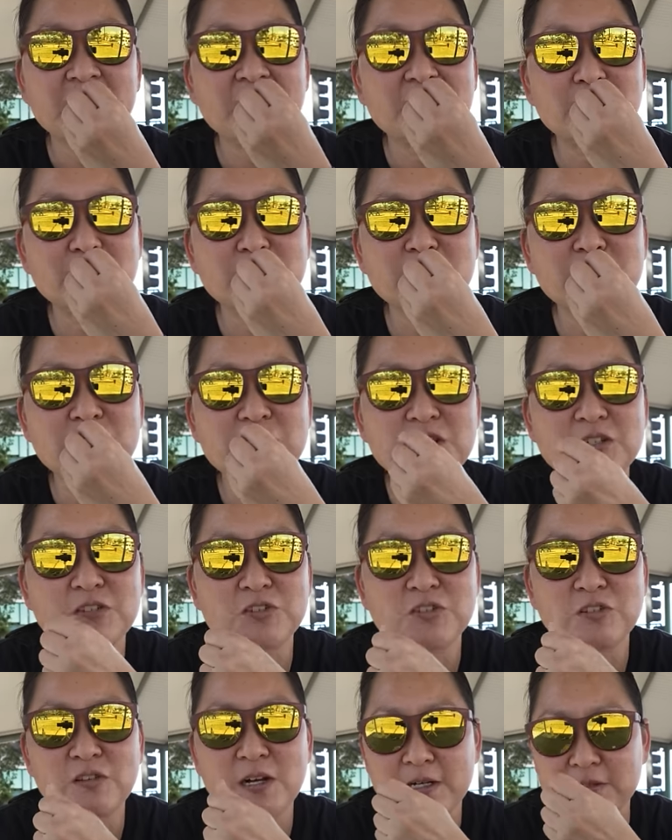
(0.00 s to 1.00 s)
crunchy, and
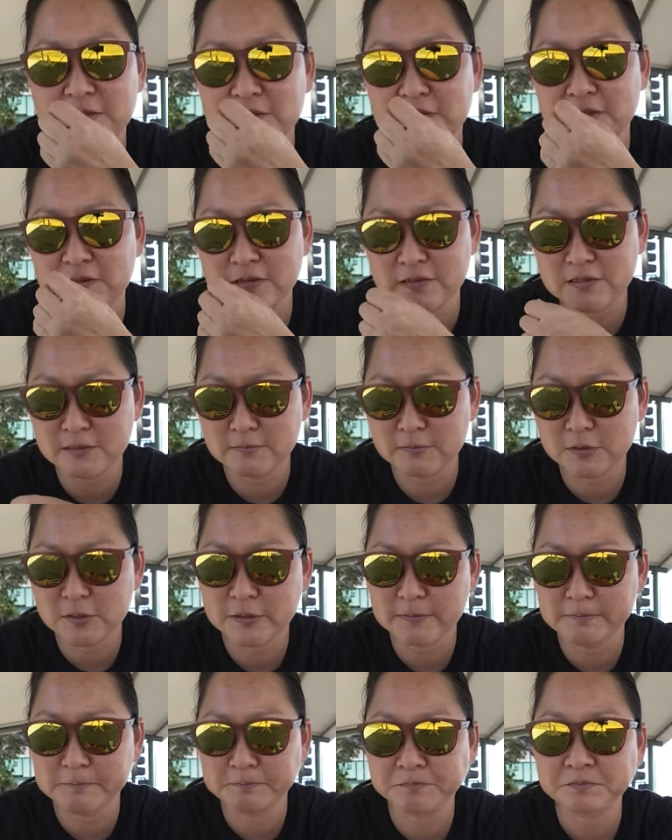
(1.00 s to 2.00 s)
gelatinous at the same
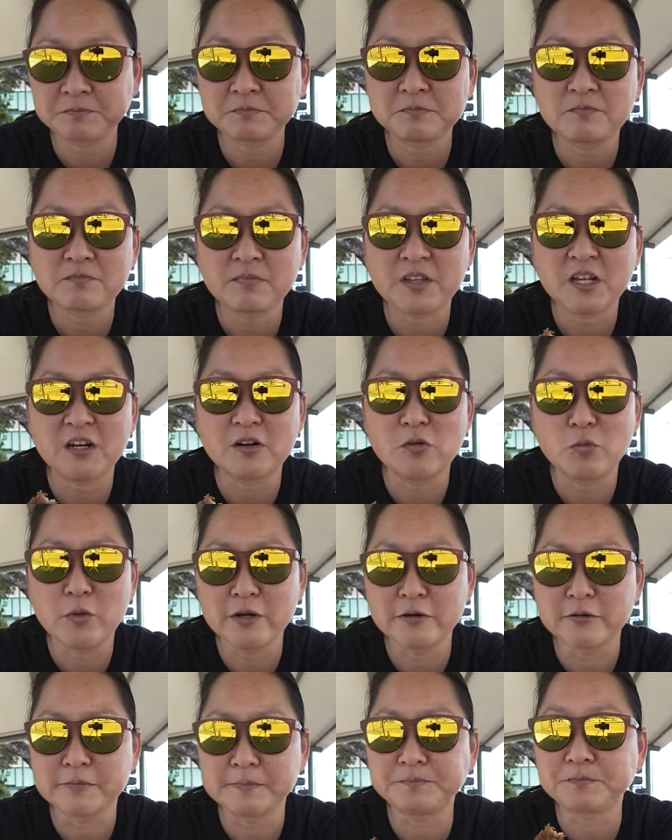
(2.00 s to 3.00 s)
time. Kind of
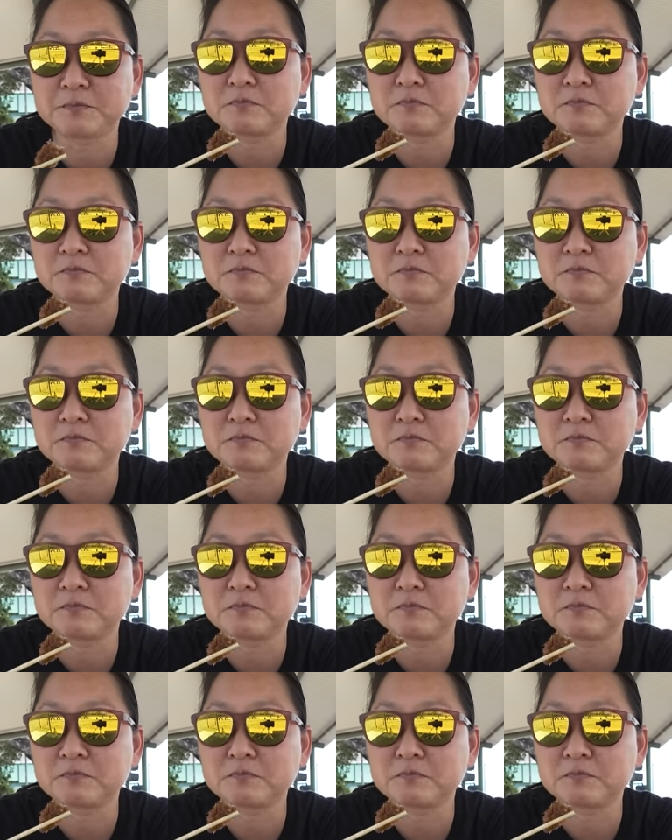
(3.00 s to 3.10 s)
weird.